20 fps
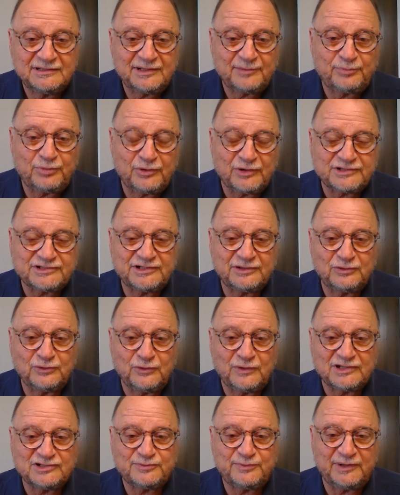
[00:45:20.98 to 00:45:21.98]
the person who
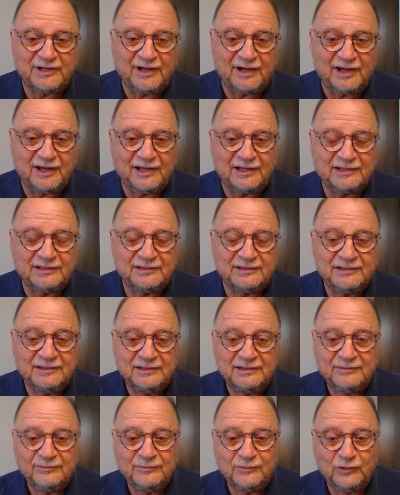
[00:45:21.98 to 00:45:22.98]
was behind
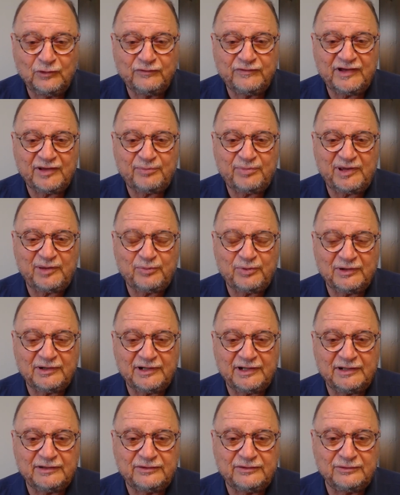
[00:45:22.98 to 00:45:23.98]
moving people
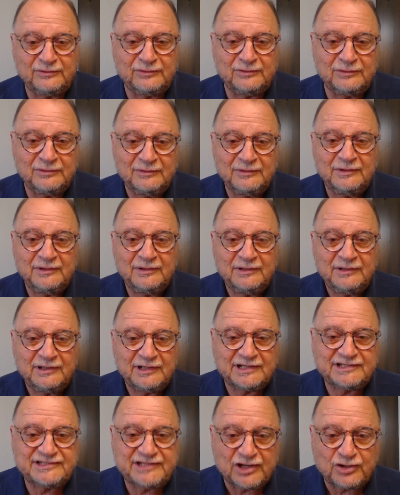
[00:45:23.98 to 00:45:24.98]
into
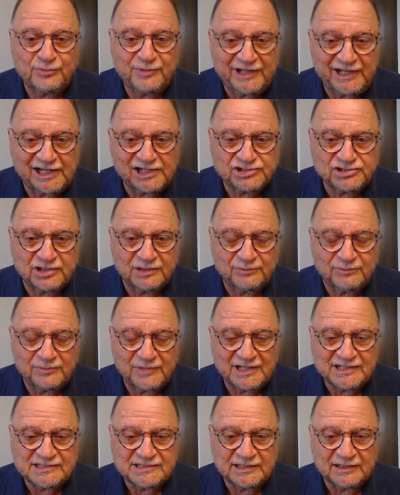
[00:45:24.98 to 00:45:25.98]
extermination,
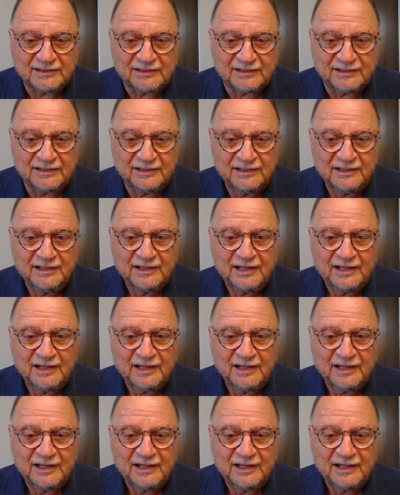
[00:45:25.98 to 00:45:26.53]
basically.